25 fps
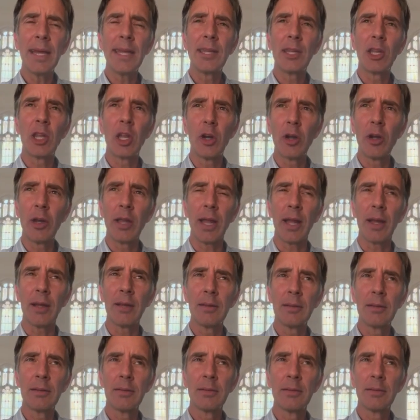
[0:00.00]
and
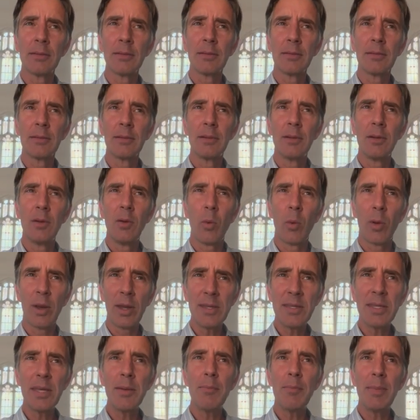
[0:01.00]
learning. What
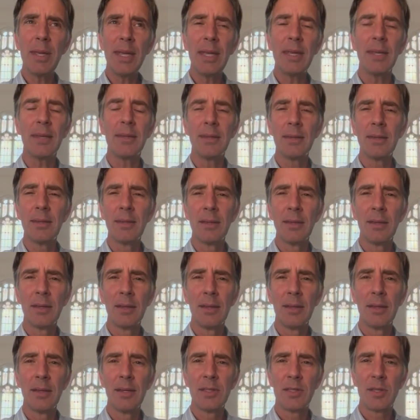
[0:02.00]
does it mean
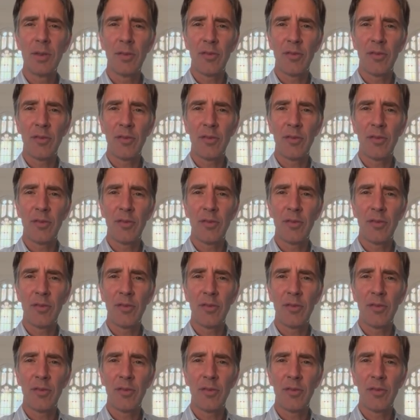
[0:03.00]
to